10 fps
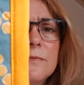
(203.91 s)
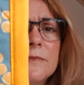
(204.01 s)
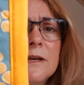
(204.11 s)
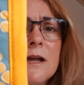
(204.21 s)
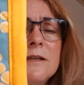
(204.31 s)

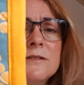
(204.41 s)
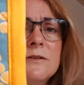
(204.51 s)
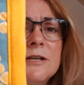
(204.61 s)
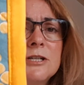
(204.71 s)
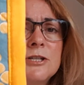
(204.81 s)
The colours are
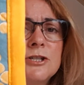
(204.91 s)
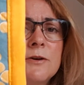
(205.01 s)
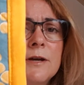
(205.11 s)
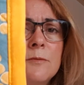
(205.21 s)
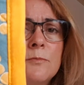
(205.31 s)
actually
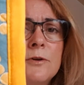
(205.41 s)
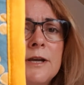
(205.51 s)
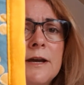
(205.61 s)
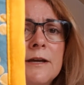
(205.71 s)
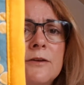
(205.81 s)
showing up pretty
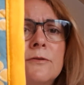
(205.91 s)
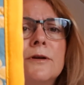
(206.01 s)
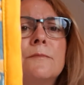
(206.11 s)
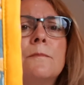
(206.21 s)
accurate.